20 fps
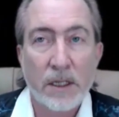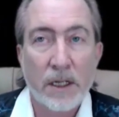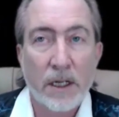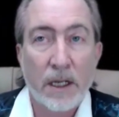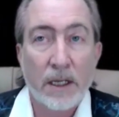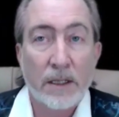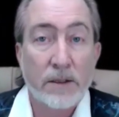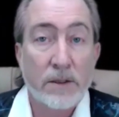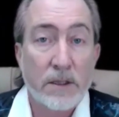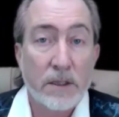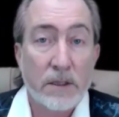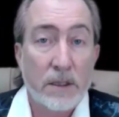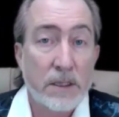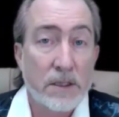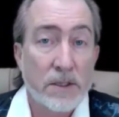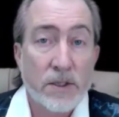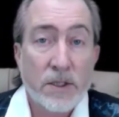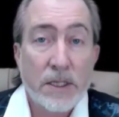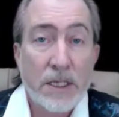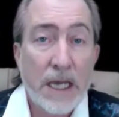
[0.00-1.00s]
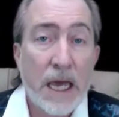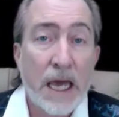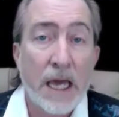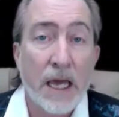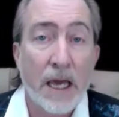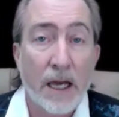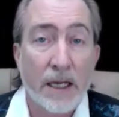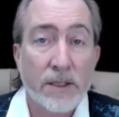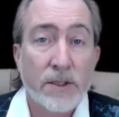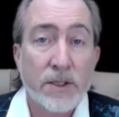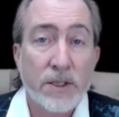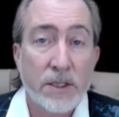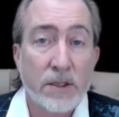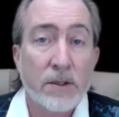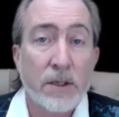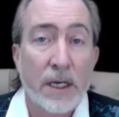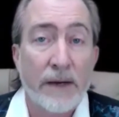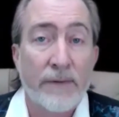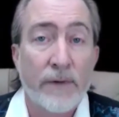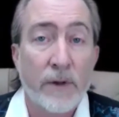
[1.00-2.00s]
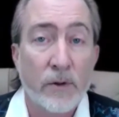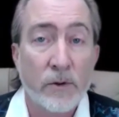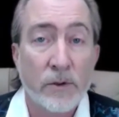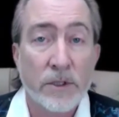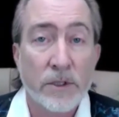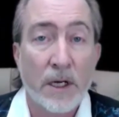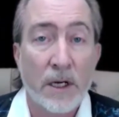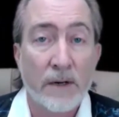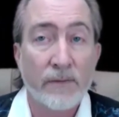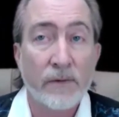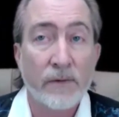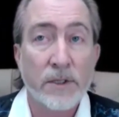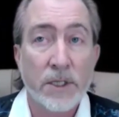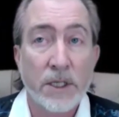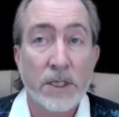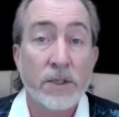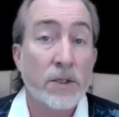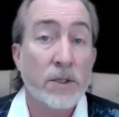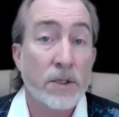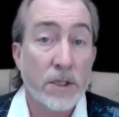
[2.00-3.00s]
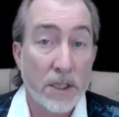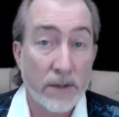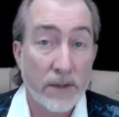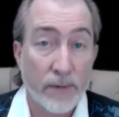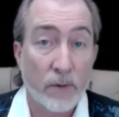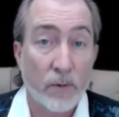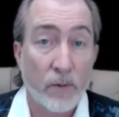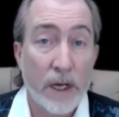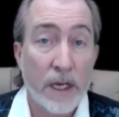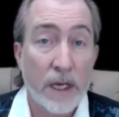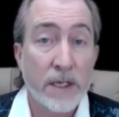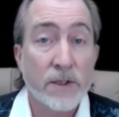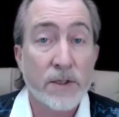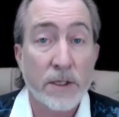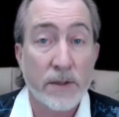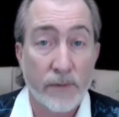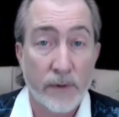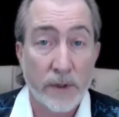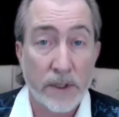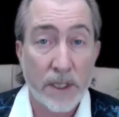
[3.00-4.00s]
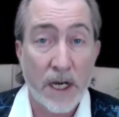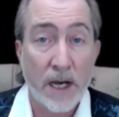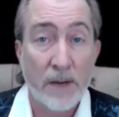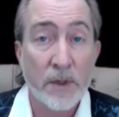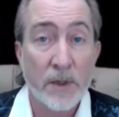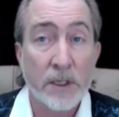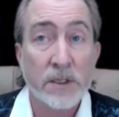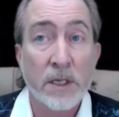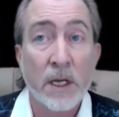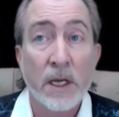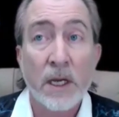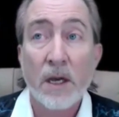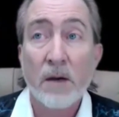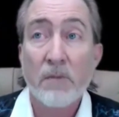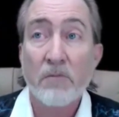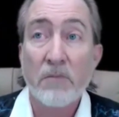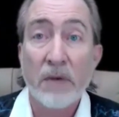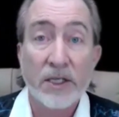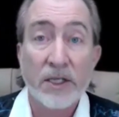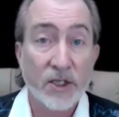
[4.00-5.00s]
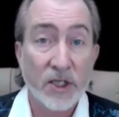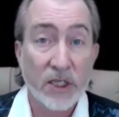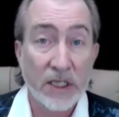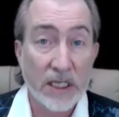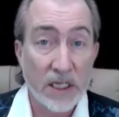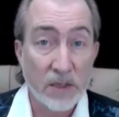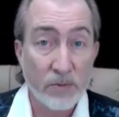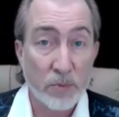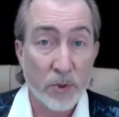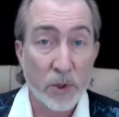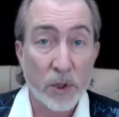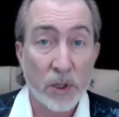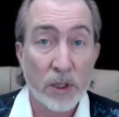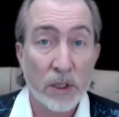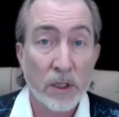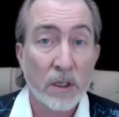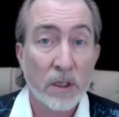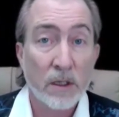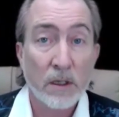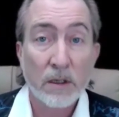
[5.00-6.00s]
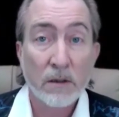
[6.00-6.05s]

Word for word: And, and, to this day, I still have those conversations, different ways, different topics, much deeper